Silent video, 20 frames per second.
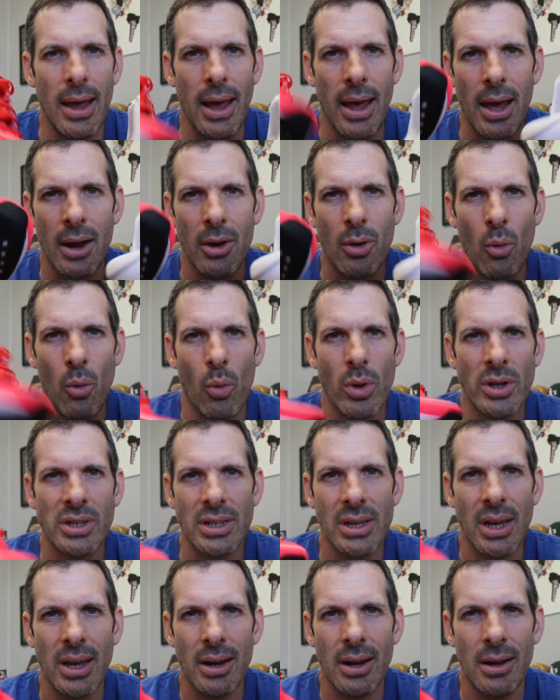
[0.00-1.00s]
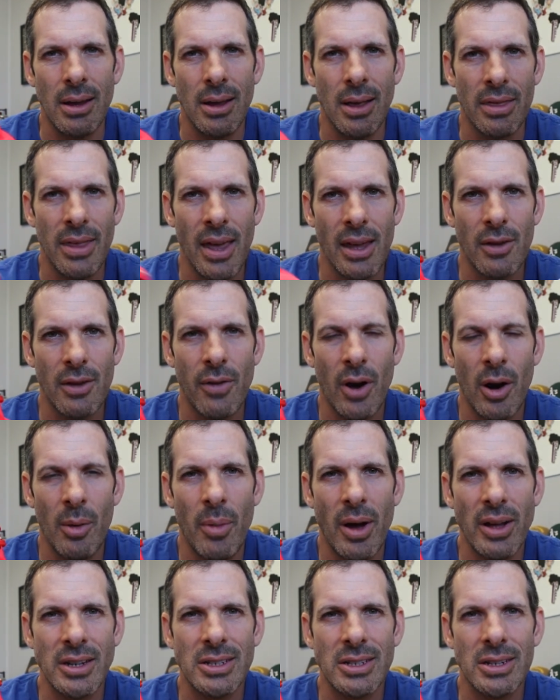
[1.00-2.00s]
And once again, thank you very
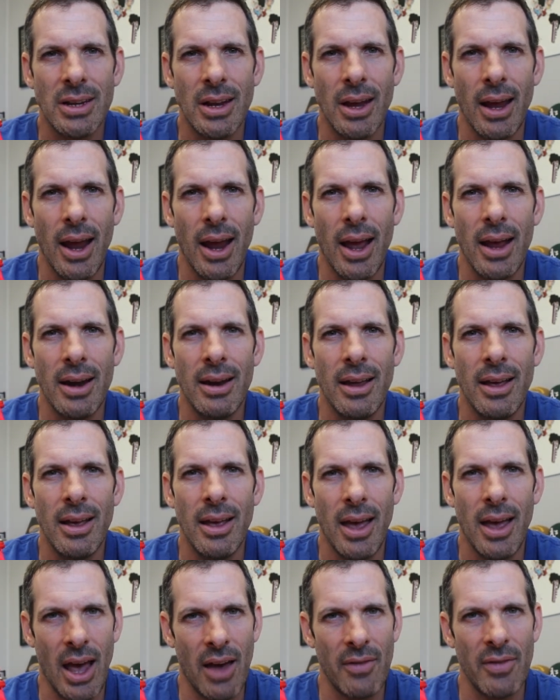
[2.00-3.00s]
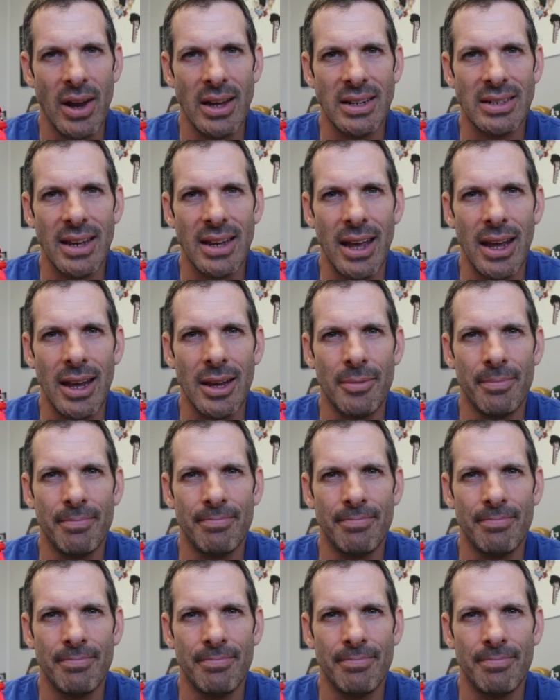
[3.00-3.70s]
much and have a nice day.